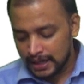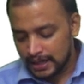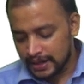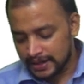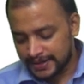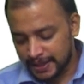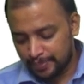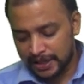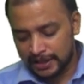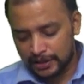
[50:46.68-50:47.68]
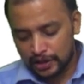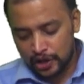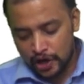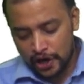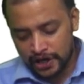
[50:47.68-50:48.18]
recipient
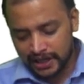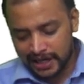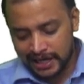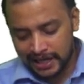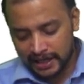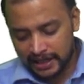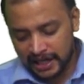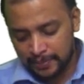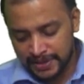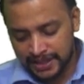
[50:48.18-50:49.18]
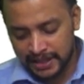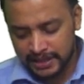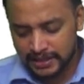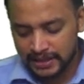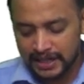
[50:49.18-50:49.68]
not conducting
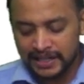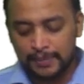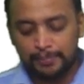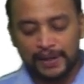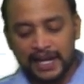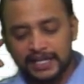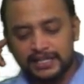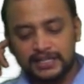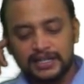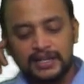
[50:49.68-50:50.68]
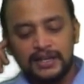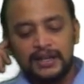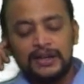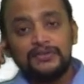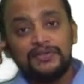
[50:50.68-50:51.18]
business in the place
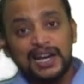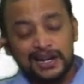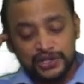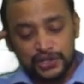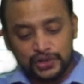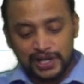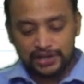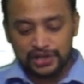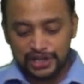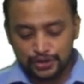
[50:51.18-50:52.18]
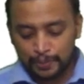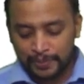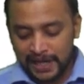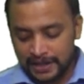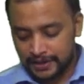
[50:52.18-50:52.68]
where registration is
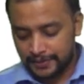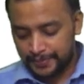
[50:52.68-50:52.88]
obtained.